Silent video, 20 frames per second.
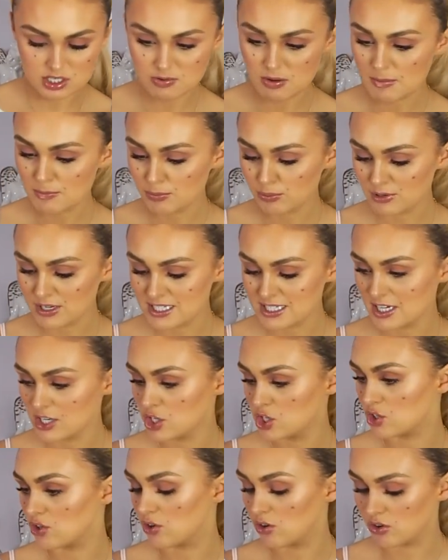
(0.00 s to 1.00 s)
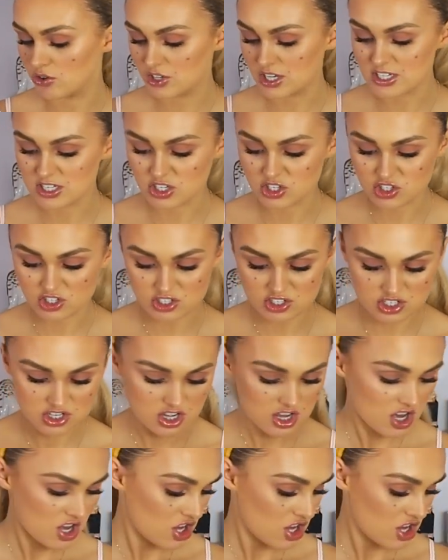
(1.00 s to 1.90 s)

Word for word: So I'm pretty sure these are just